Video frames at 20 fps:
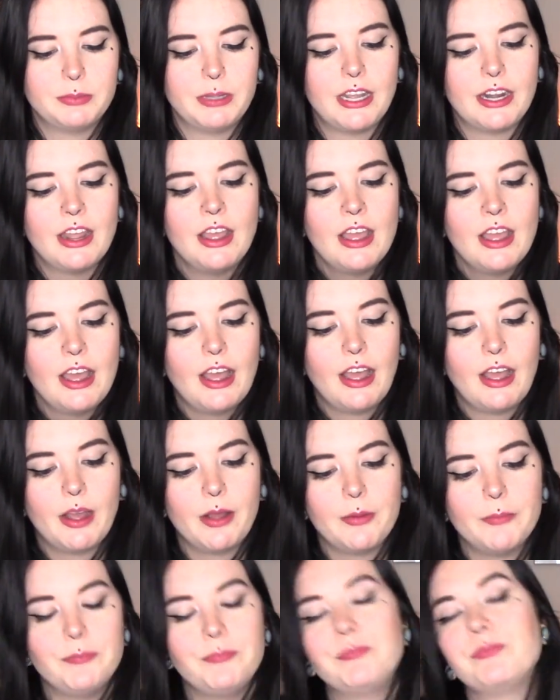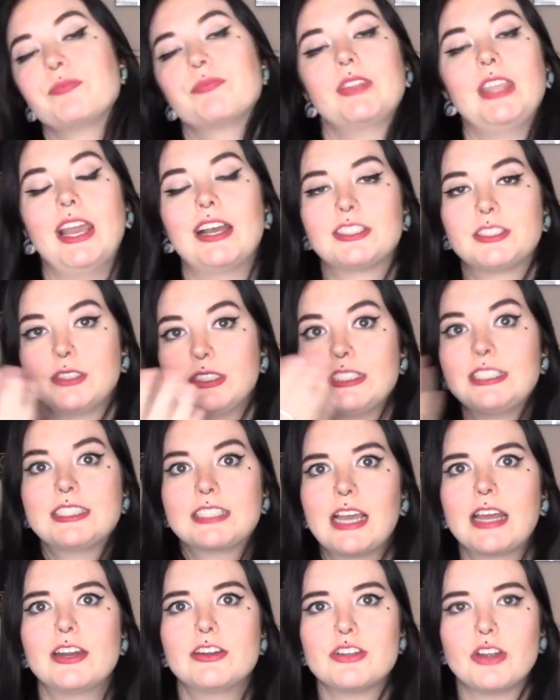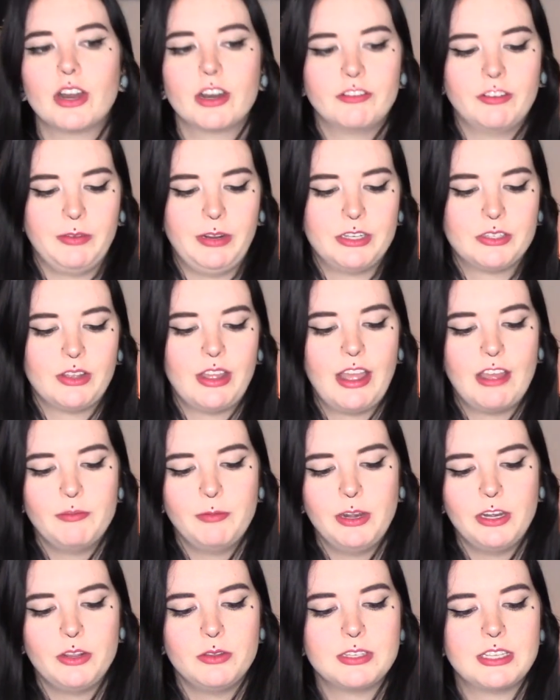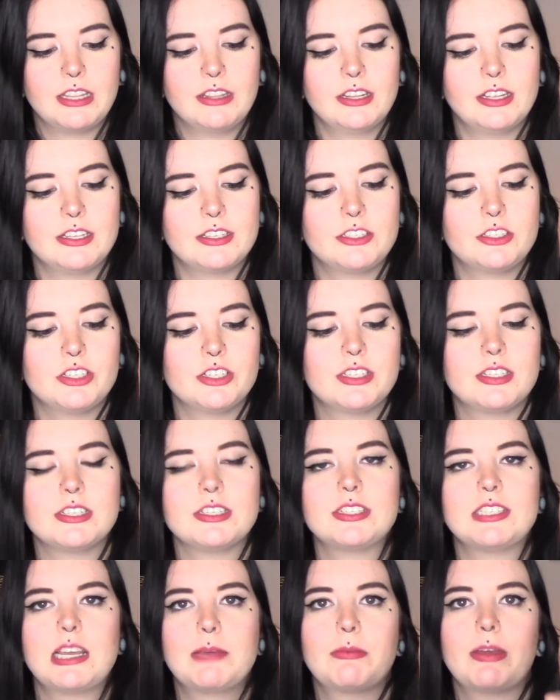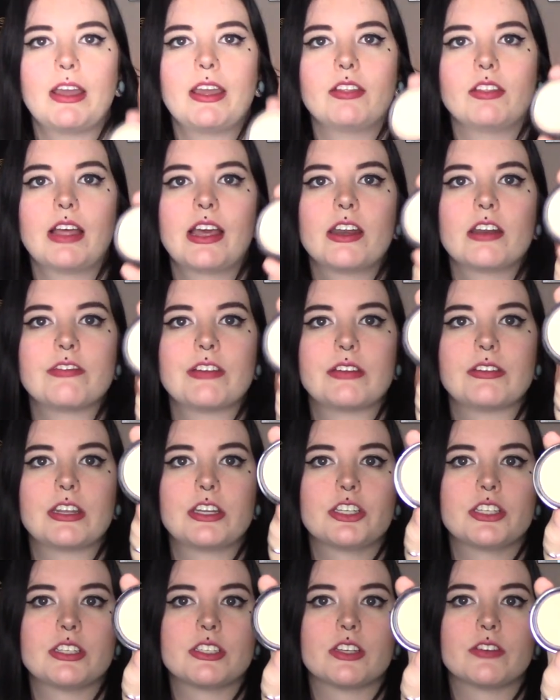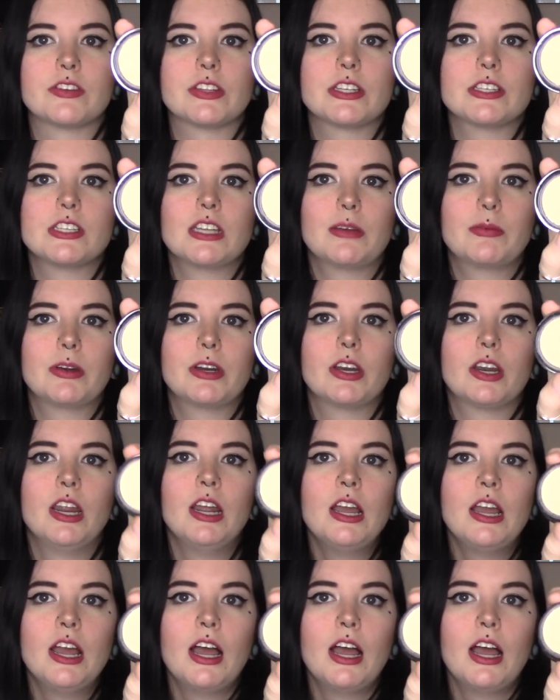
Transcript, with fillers: But um, yeah, so this is kind of dark for me. So I have been using this just to set my lighter foundations over the summer.